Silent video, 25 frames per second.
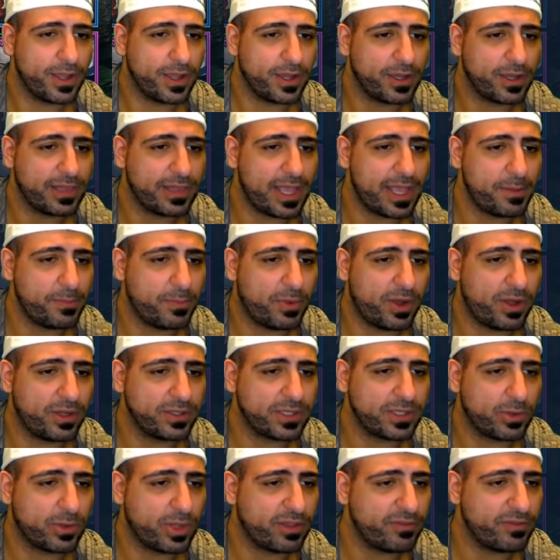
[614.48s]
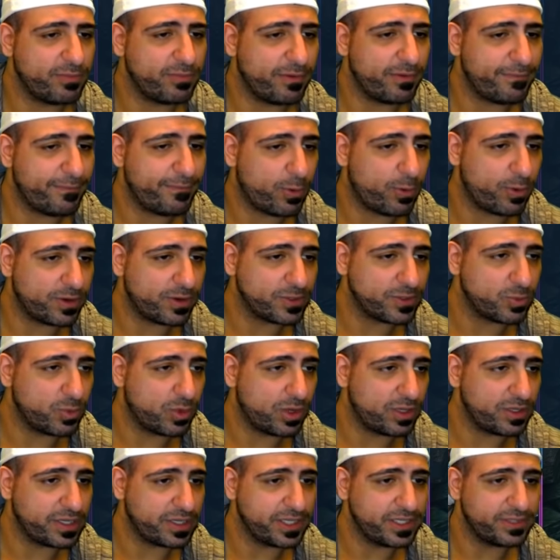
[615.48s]
Clan boss, I'll give him a 4 as
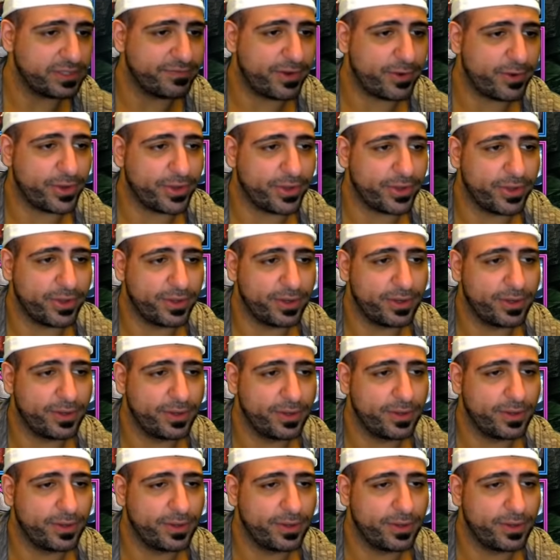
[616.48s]
well. He is very good.